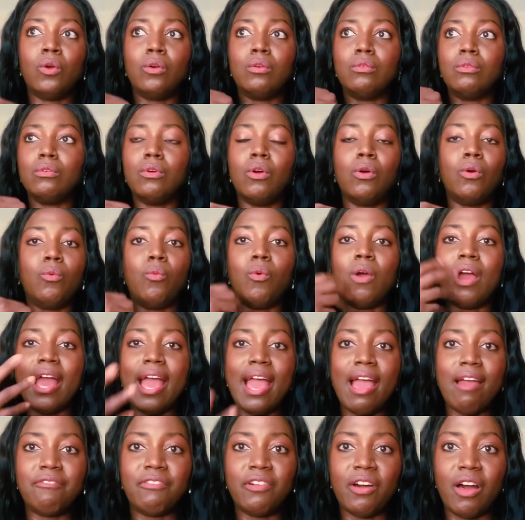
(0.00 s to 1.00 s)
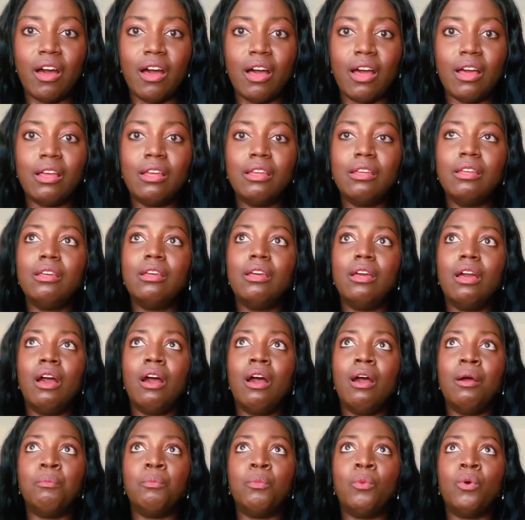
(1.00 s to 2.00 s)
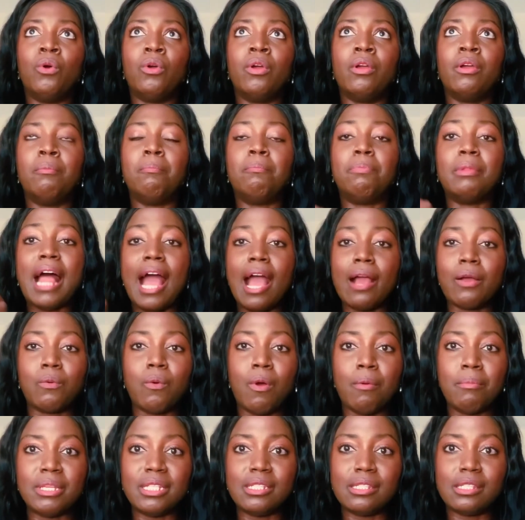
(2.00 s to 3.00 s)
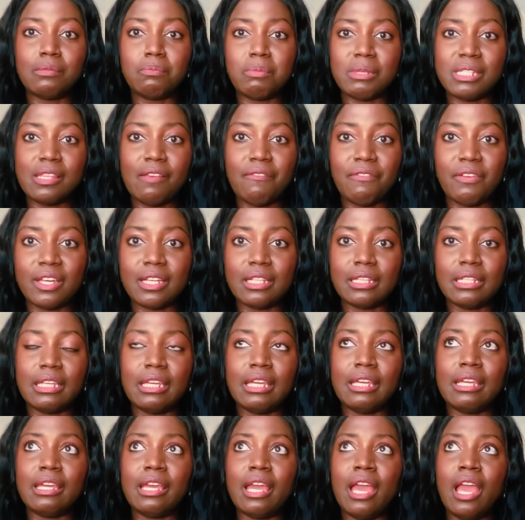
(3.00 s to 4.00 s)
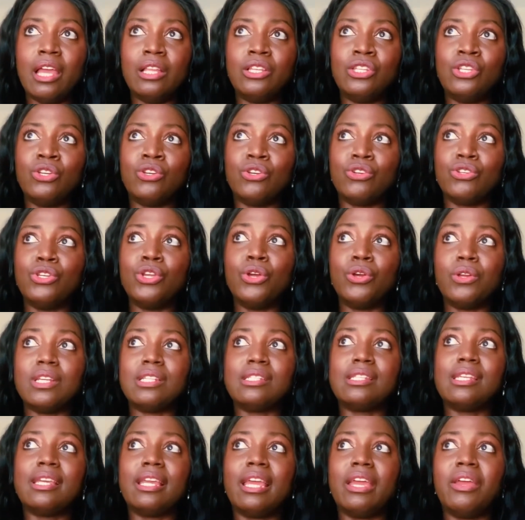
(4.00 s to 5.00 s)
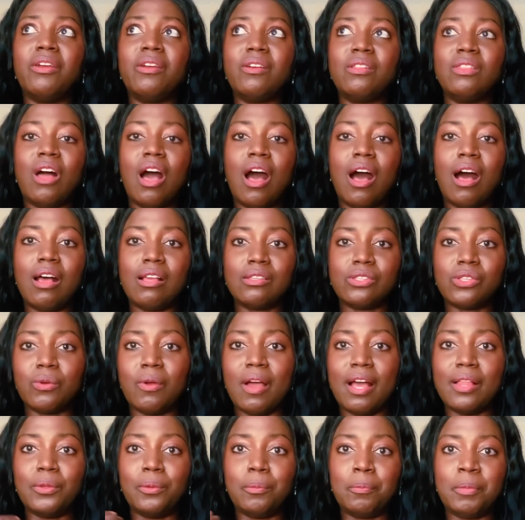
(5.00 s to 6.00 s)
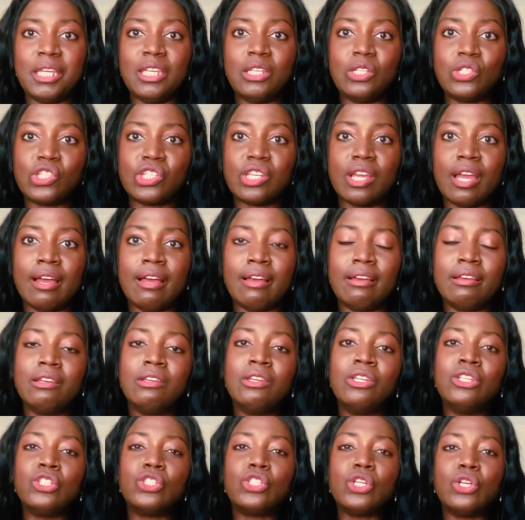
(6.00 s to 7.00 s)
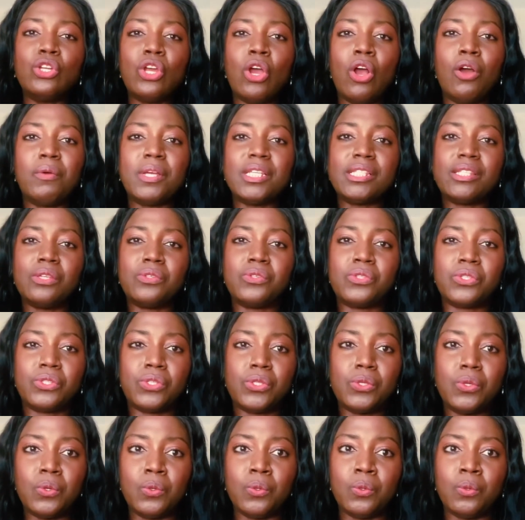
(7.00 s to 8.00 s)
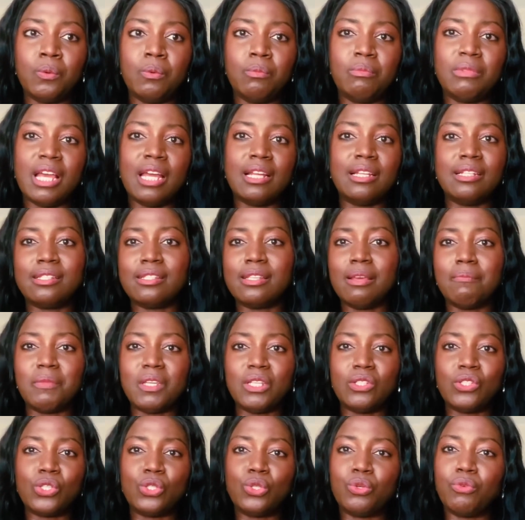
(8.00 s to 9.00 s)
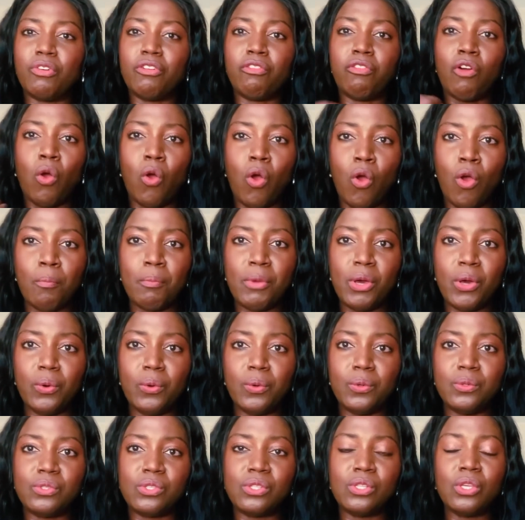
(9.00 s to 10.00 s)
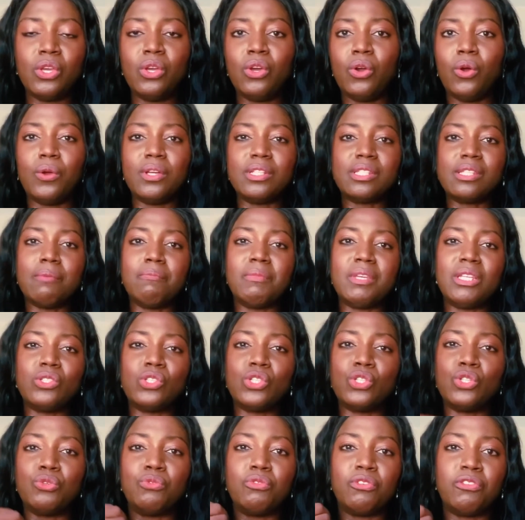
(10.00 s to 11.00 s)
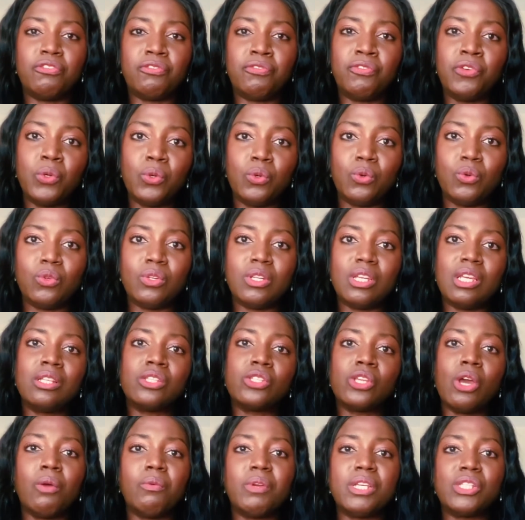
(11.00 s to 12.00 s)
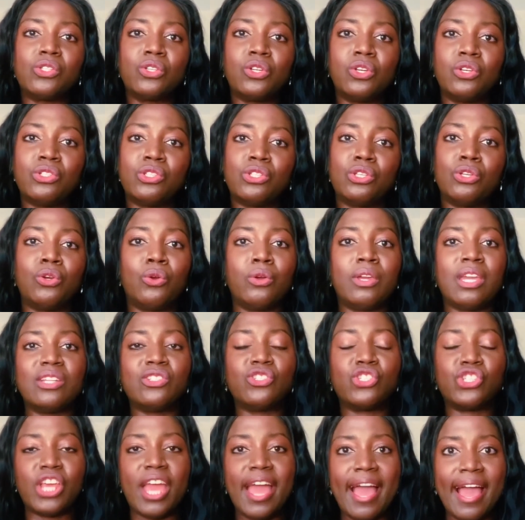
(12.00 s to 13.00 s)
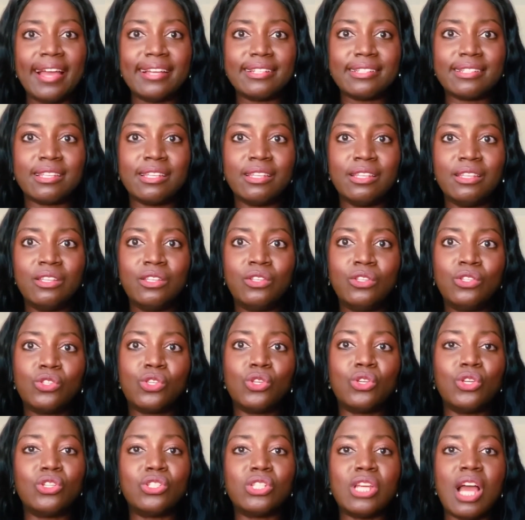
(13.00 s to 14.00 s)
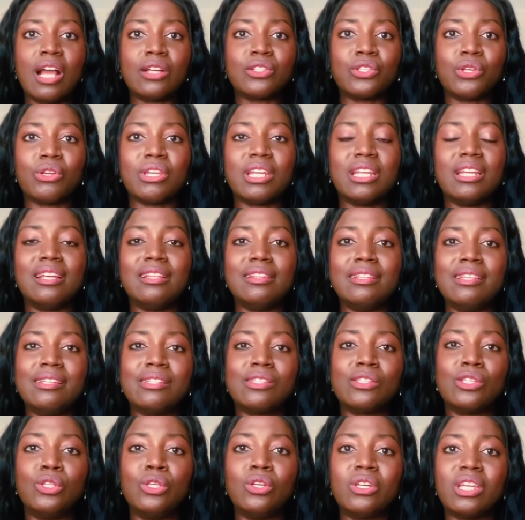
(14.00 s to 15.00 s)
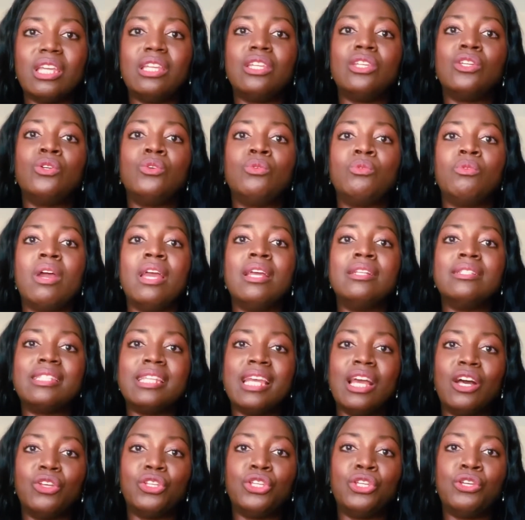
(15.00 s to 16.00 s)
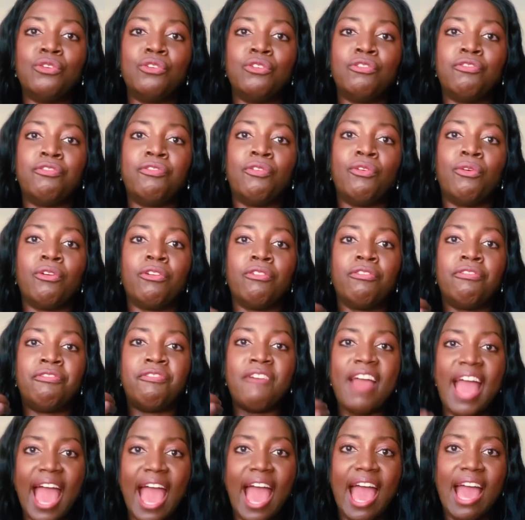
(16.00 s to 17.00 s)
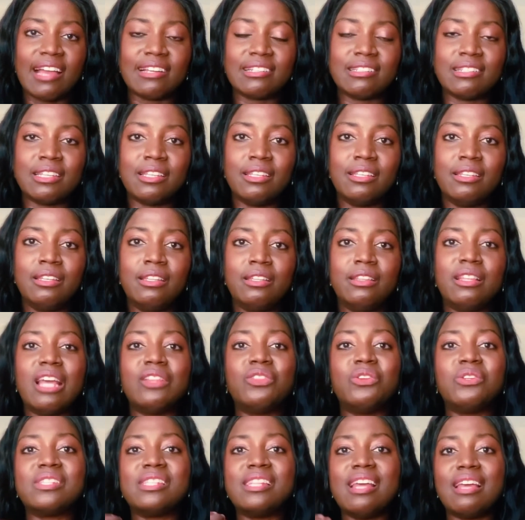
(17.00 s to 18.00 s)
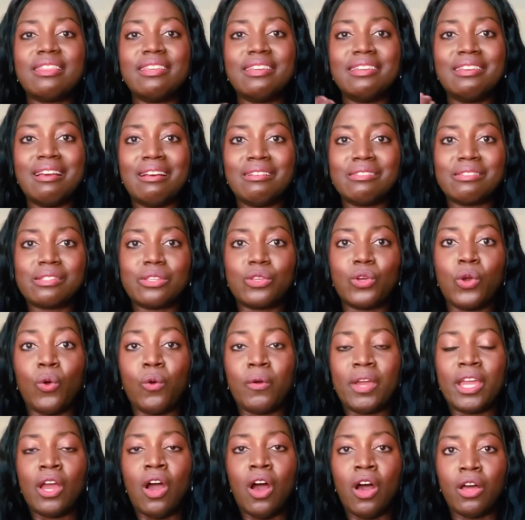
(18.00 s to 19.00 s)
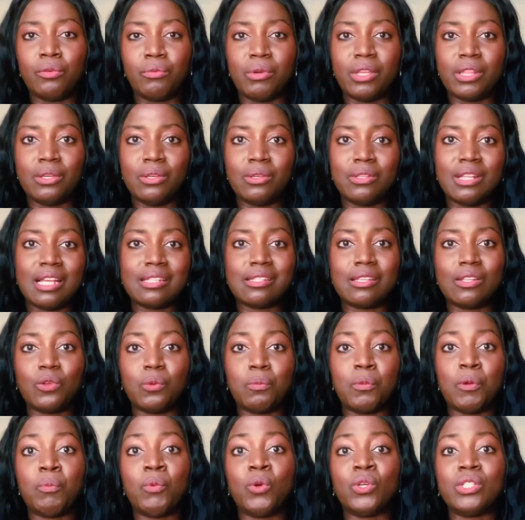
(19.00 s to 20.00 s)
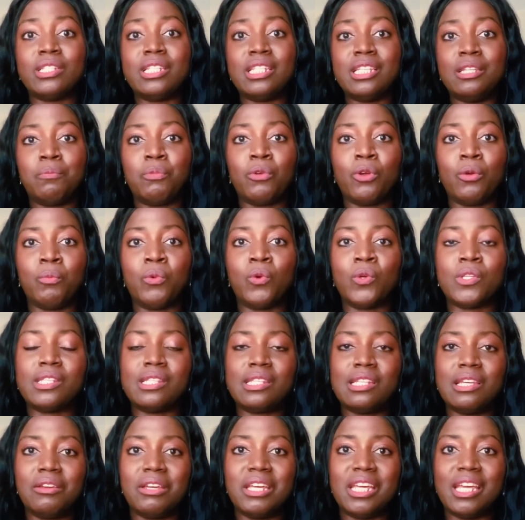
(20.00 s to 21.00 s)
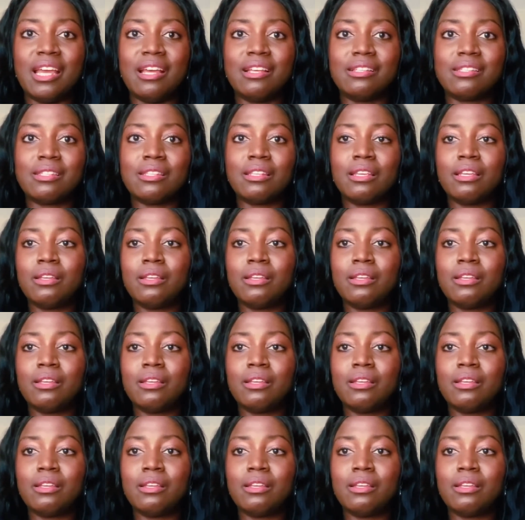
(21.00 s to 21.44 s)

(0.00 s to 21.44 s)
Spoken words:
or whatever, or a black woman specifically, and you're noticing hair loss or alopecia, don't always assume that it's something to do with hormones or it's something to do with food. It's always good to go get checked, so your doctor can at least look at you and tell you for a fact that there's nothing else going on with you that's a little bit more deeper, more serious.